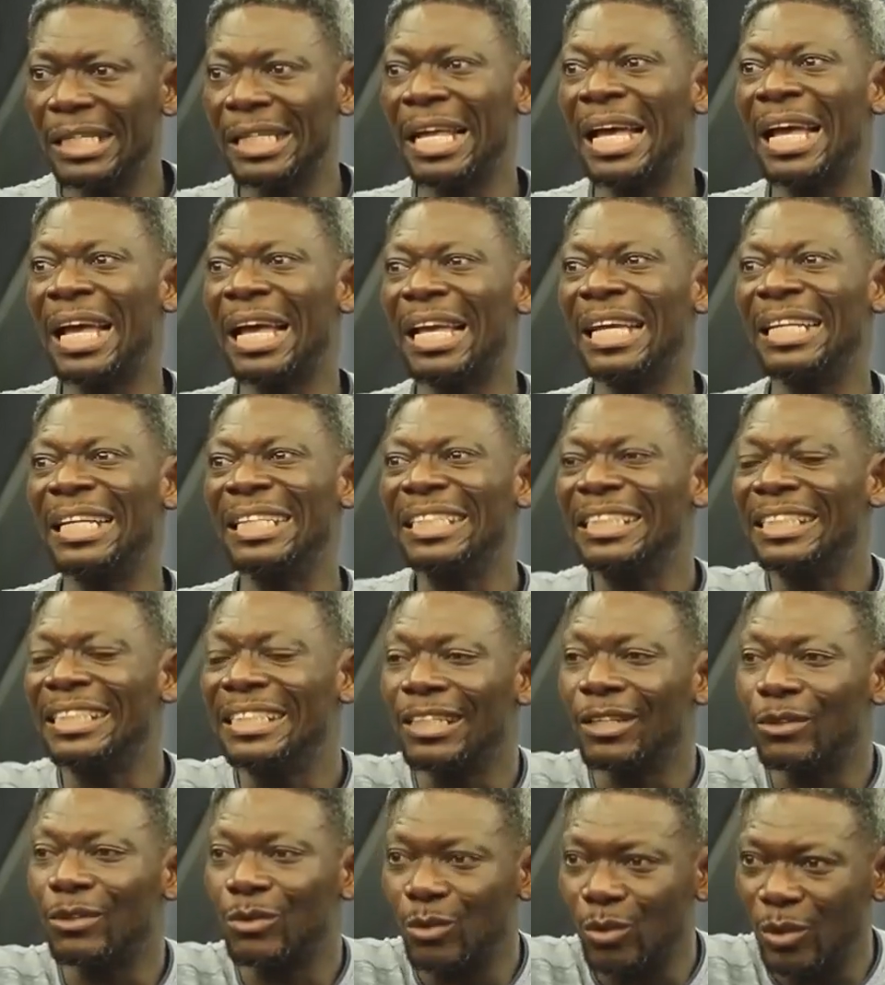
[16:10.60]
na any
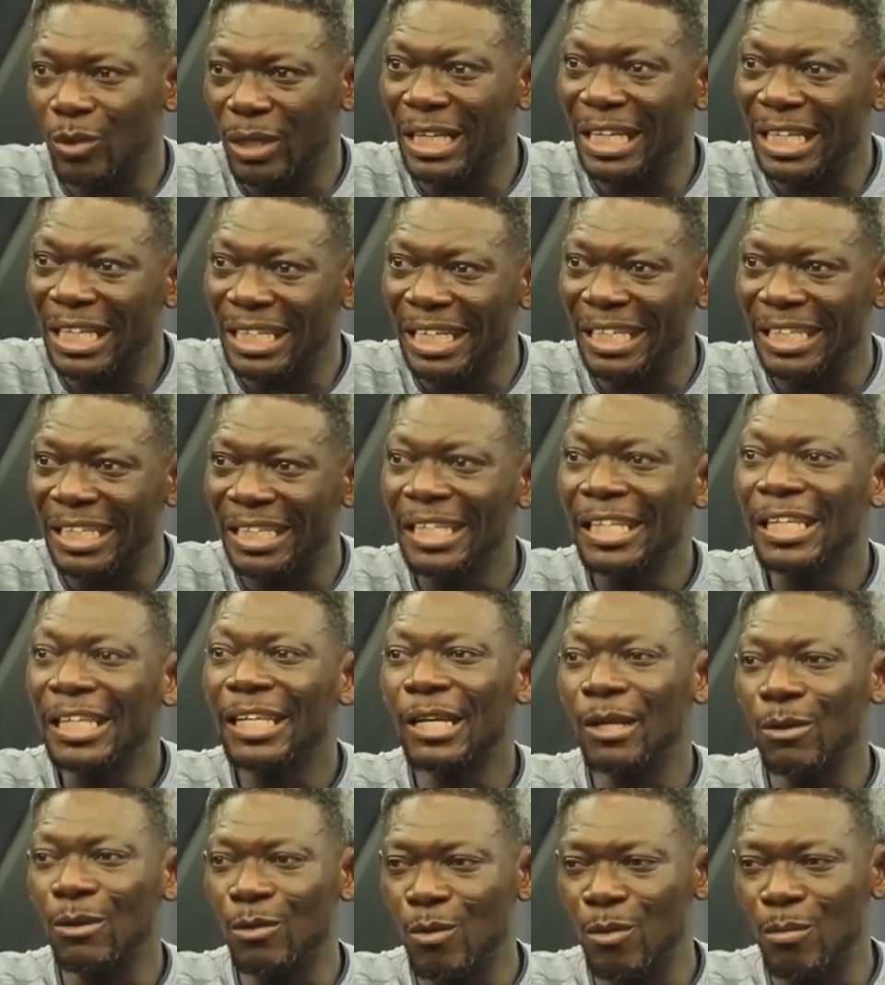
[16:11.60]
jes so ede
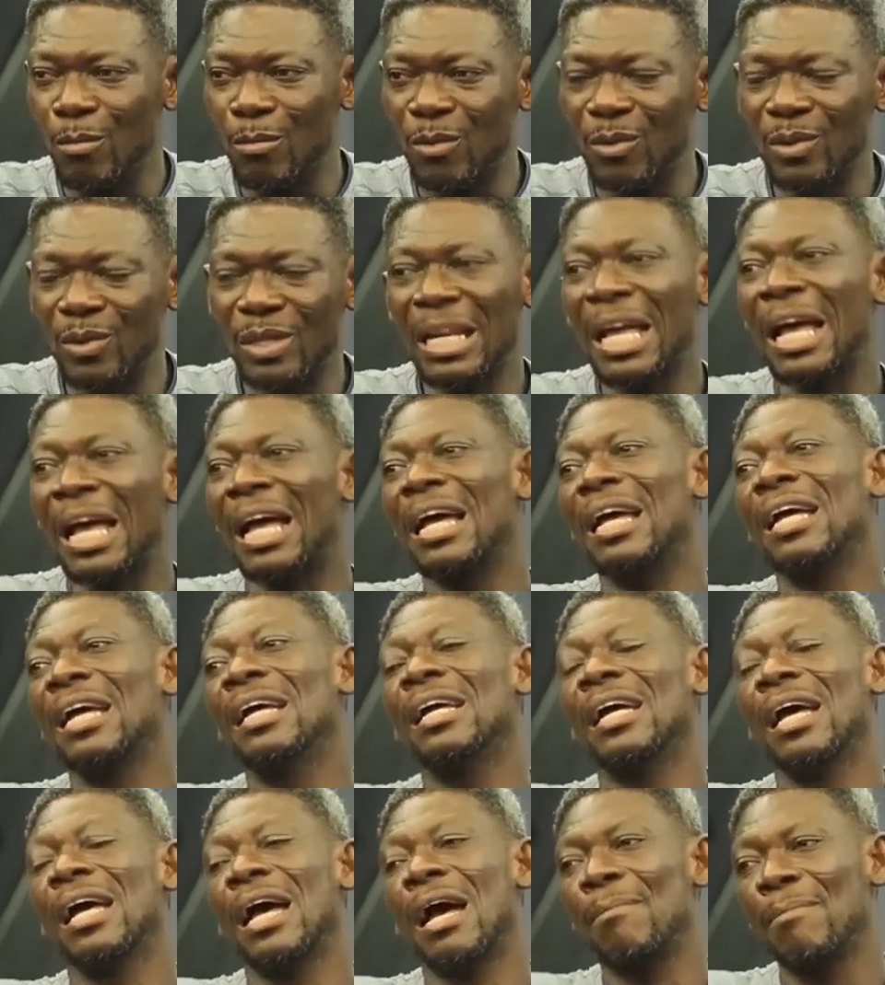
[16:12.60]
e womu na
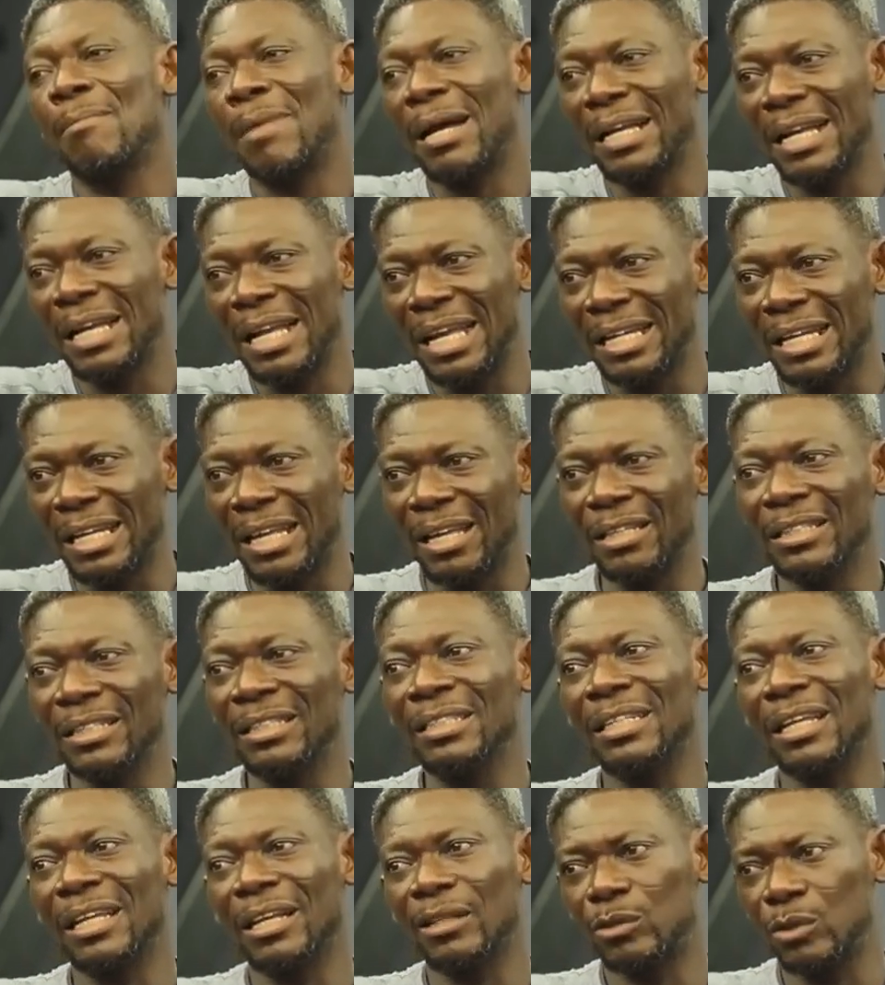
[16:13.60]
amagana
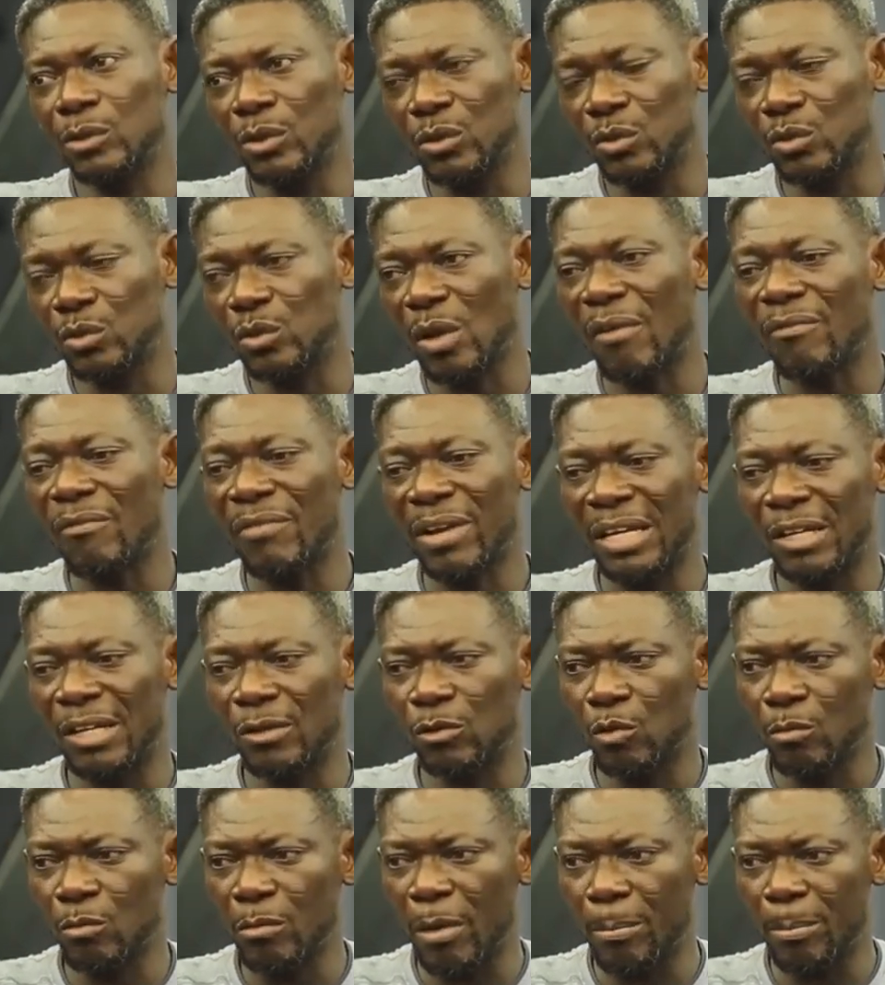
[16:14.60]
industry no so
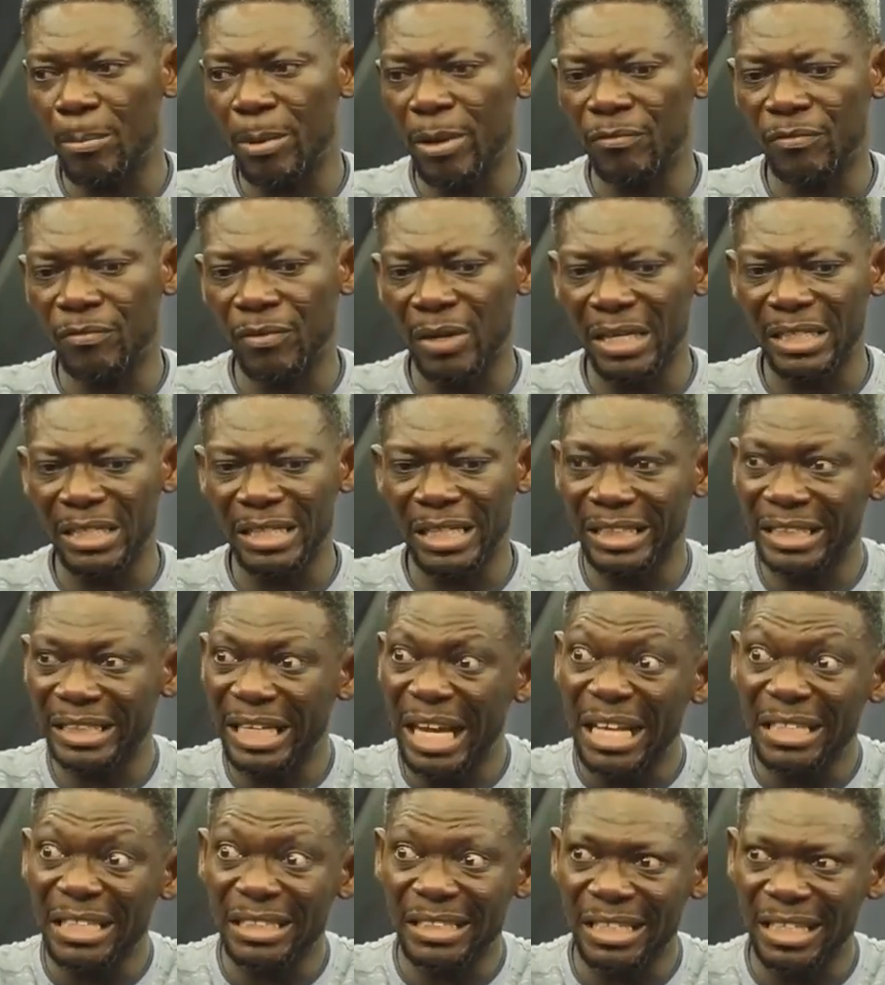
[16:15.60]
afan to my prefer.
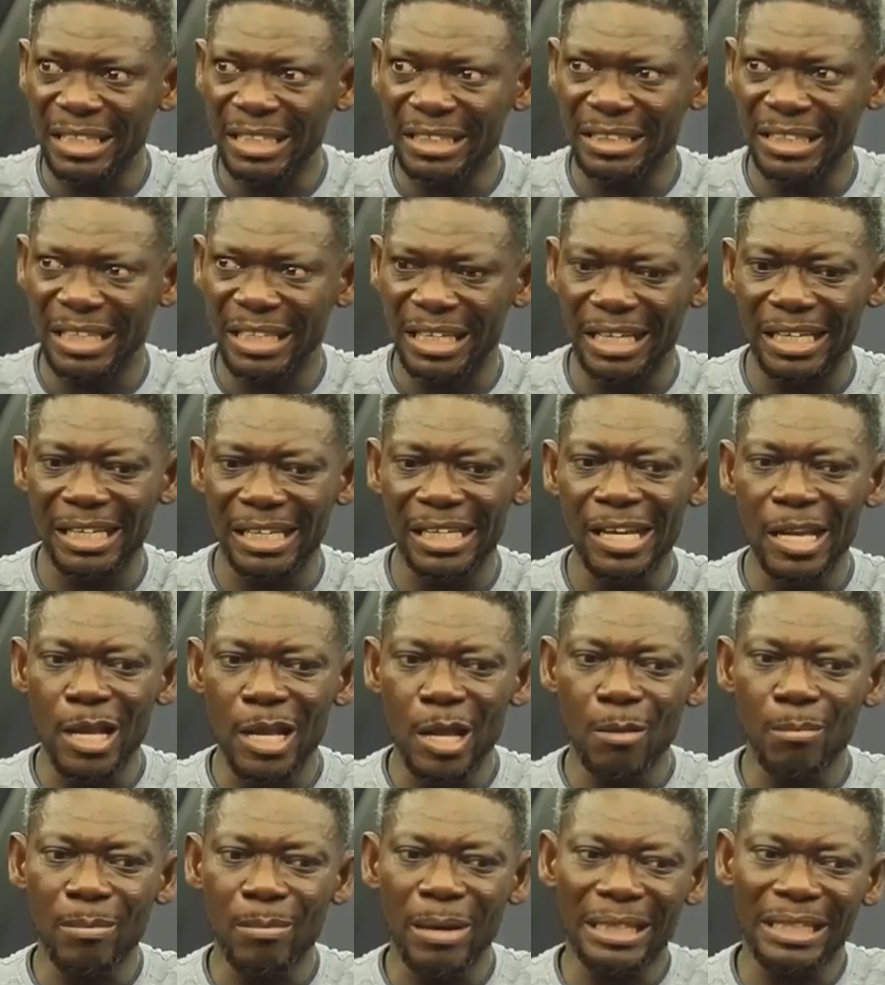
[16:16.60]
Yes yes yen che
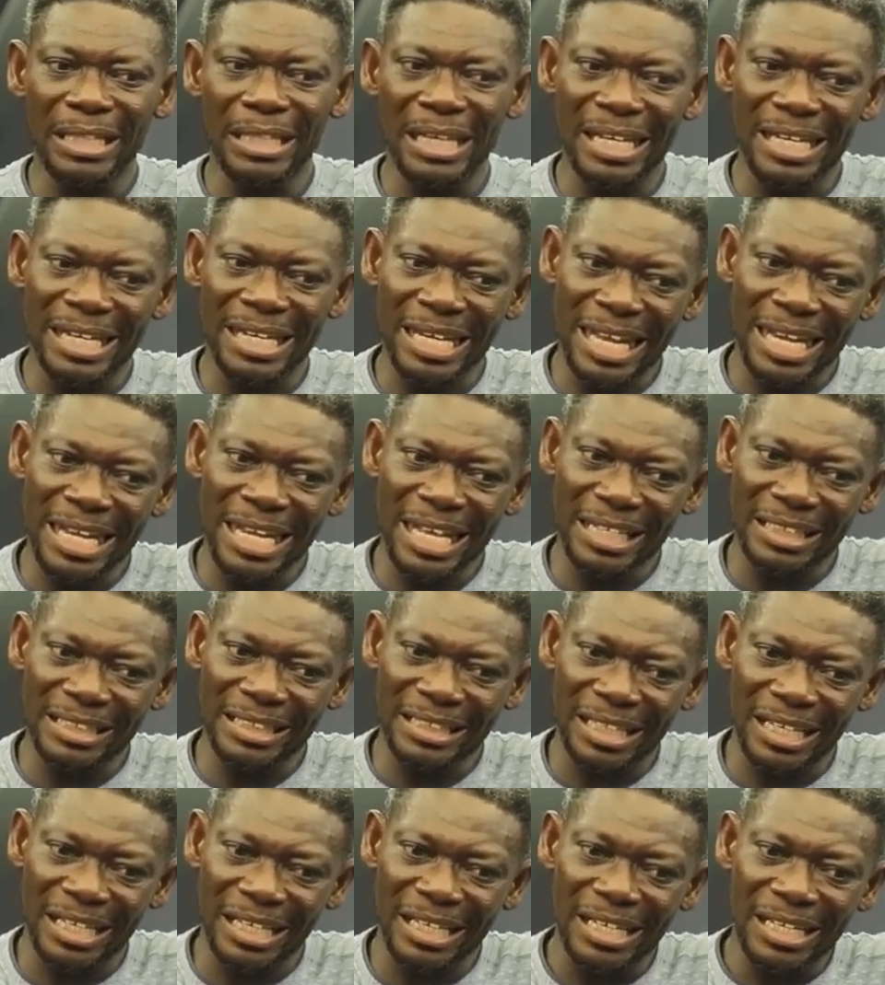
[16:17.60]
but a naya
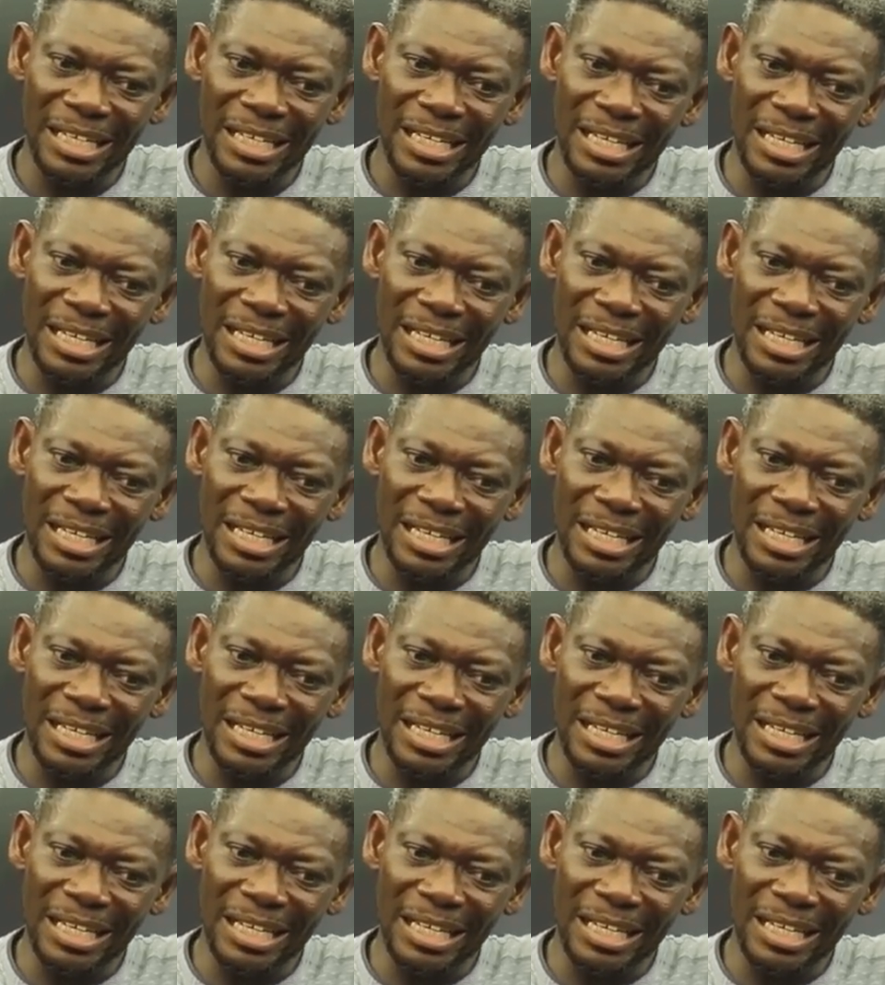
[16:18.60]
say